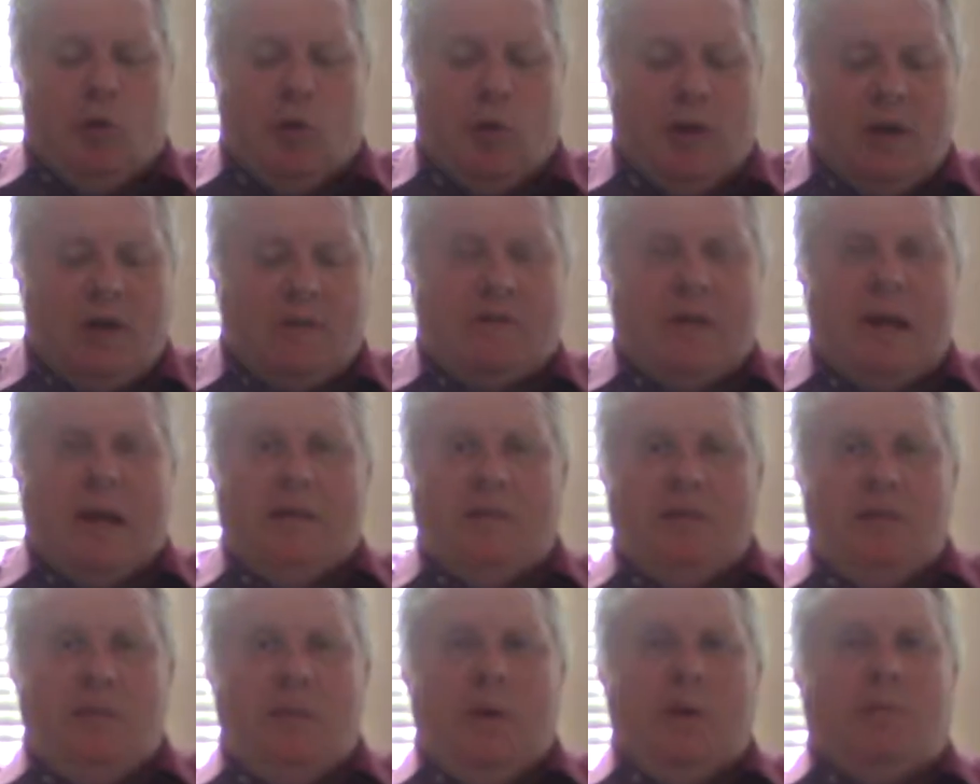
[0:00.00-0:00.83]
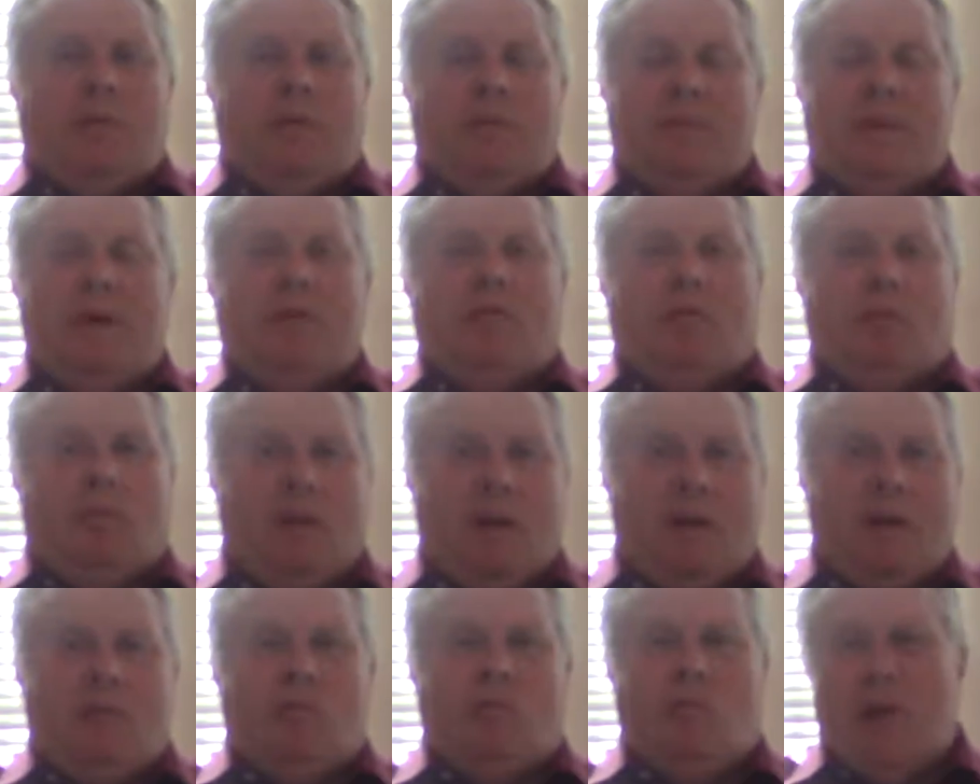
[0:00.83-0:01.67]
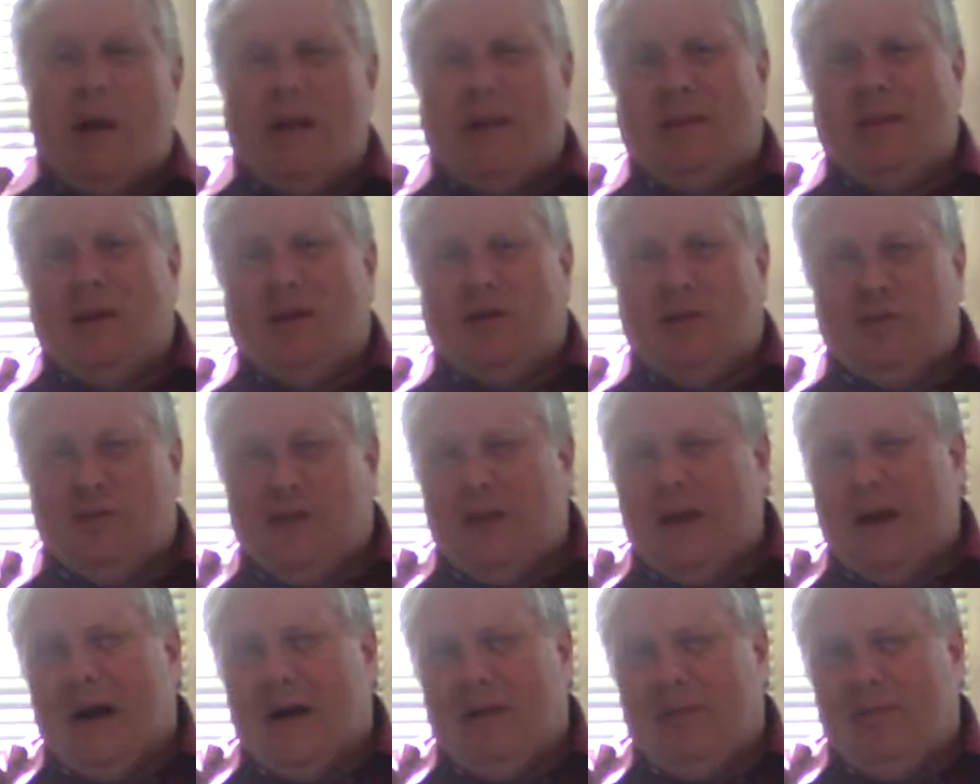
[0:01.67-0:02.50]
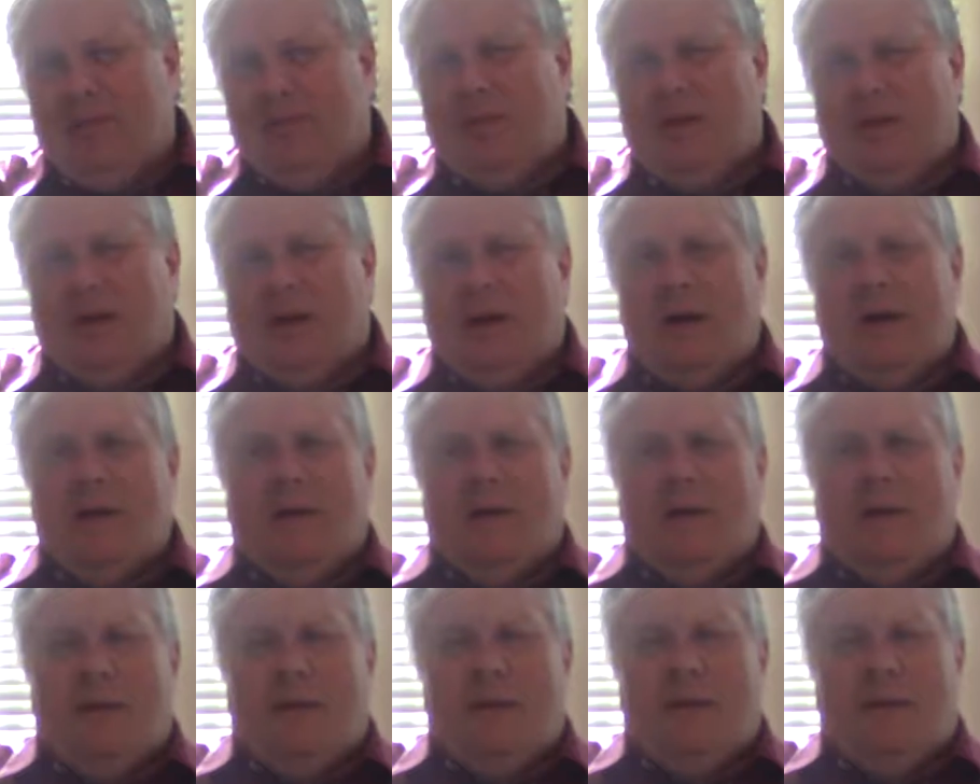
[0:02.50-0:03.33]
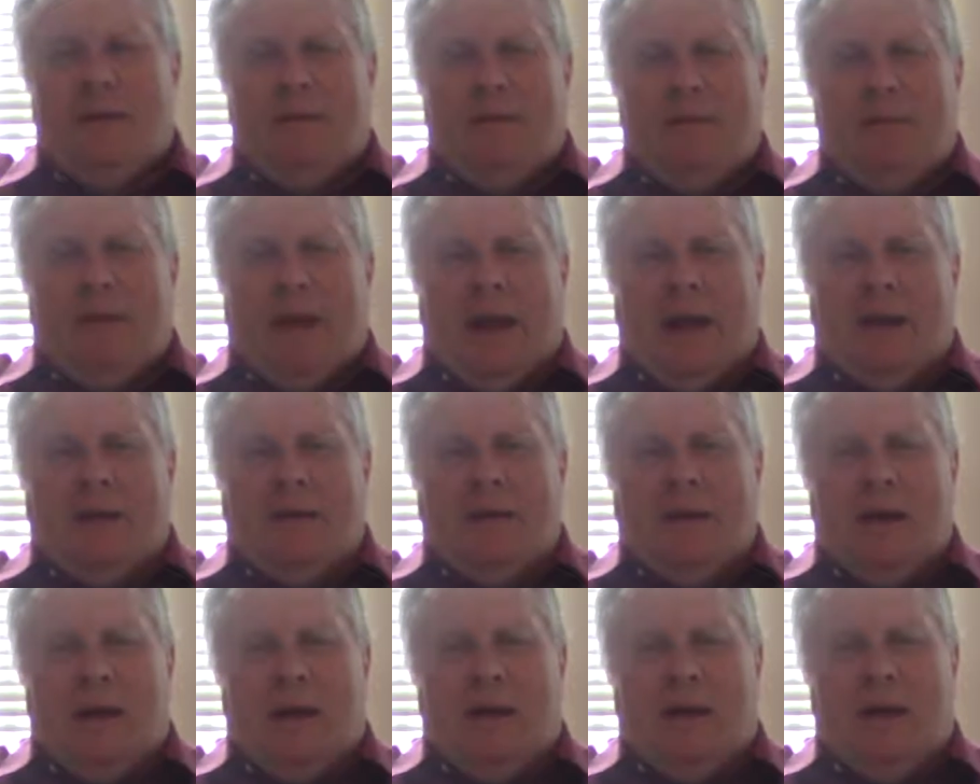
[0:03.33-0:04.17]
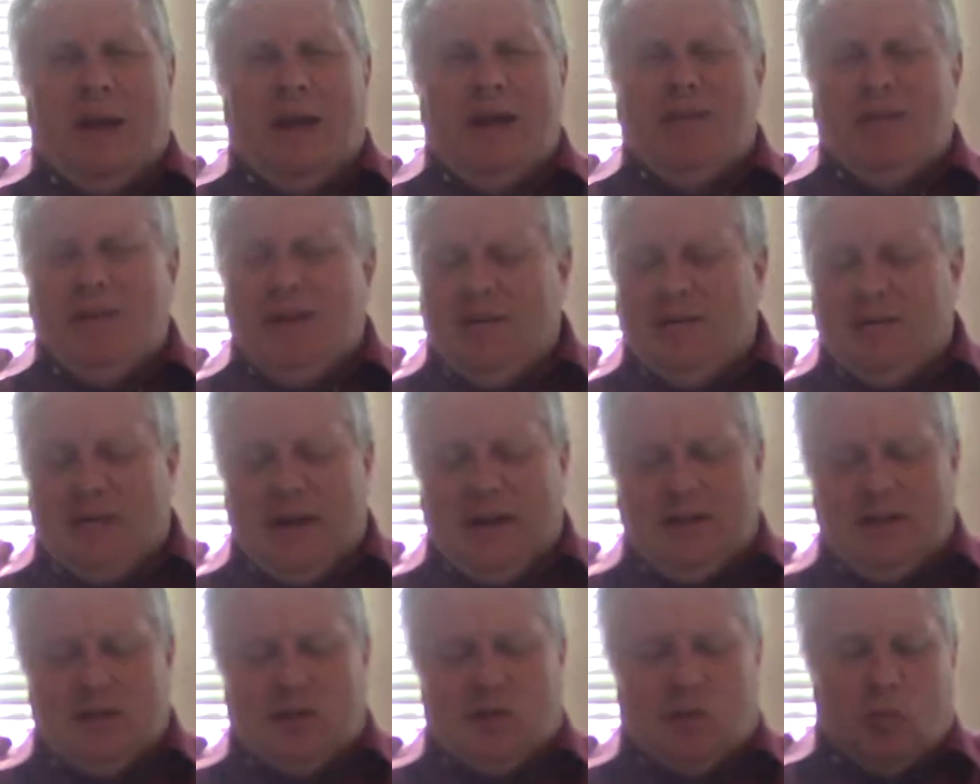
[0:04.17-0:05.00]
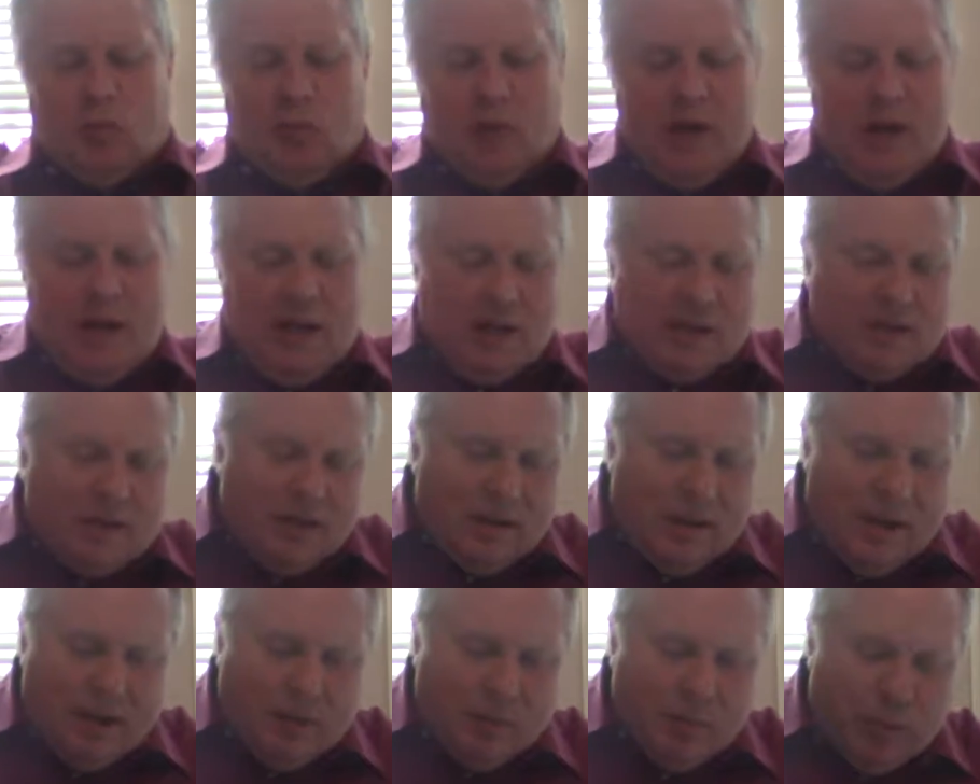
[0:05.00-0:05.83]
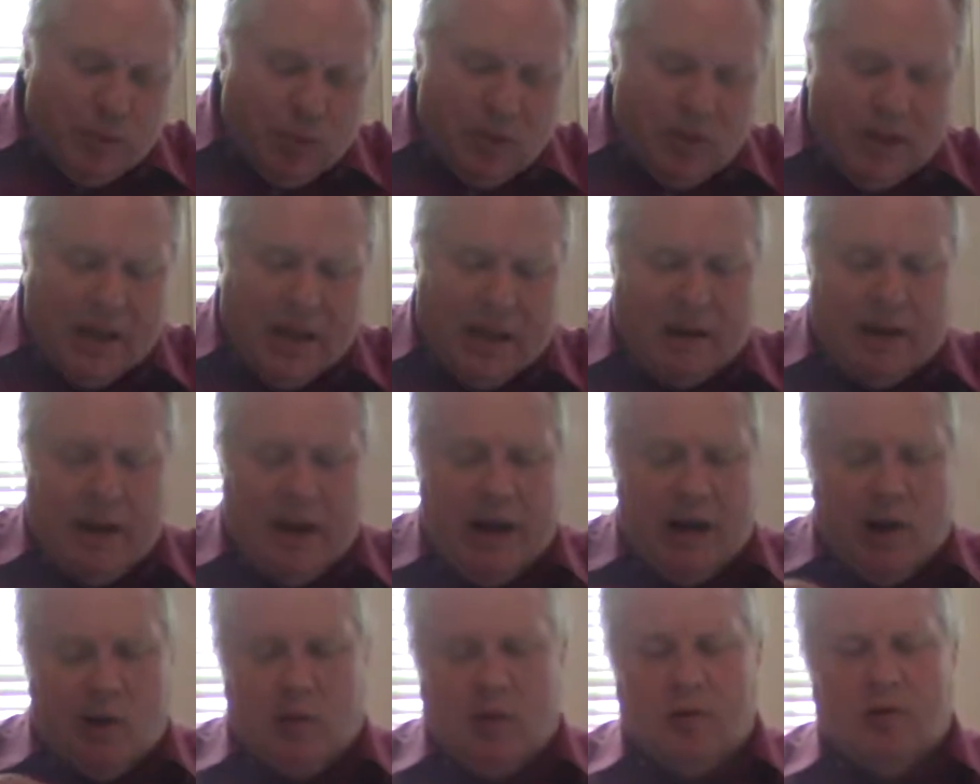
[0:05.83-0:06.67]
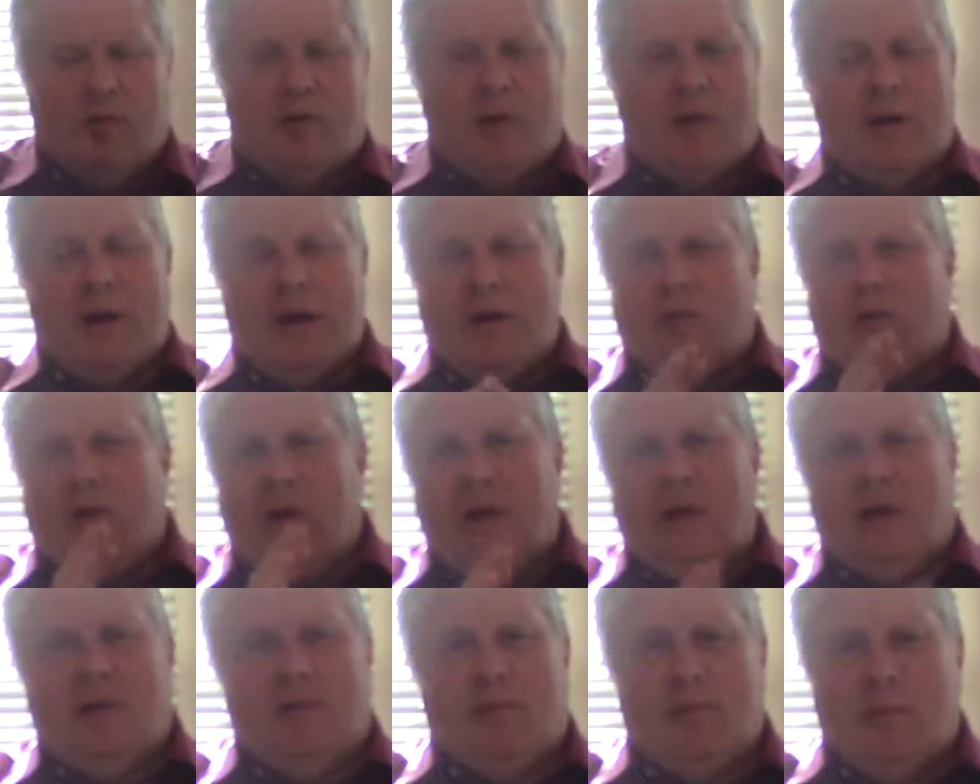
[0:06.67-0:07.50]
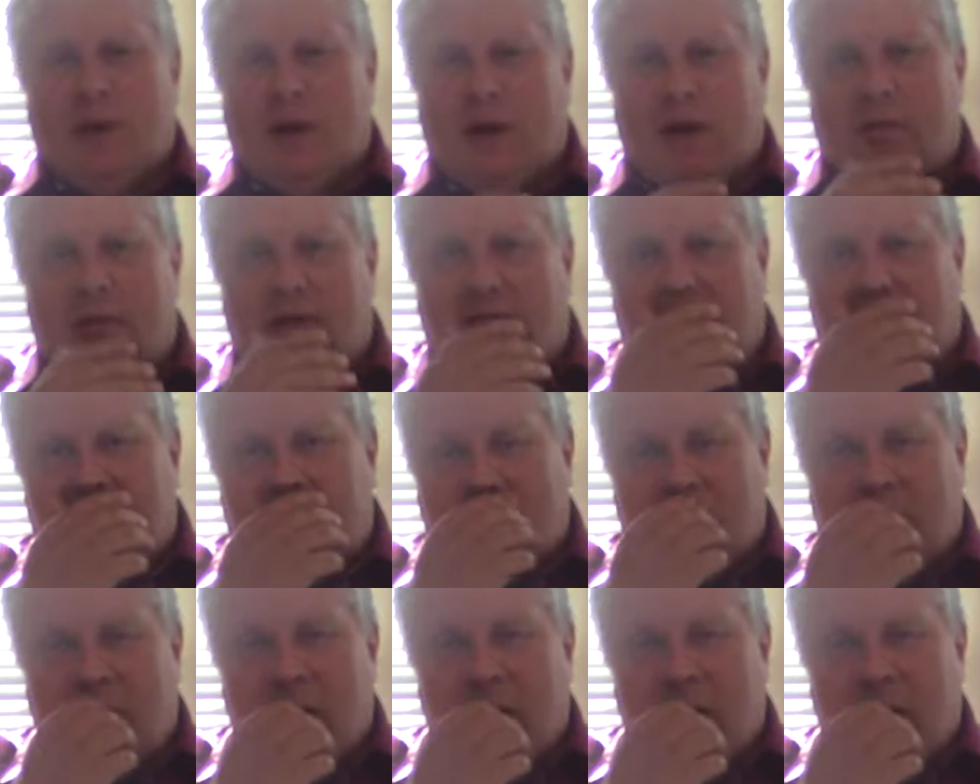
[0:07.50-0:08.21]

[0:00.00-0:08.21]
criticize these people have never really read their stuff. And uh, even if they just read it to like pull out errors, they're not reading it from cover to cover.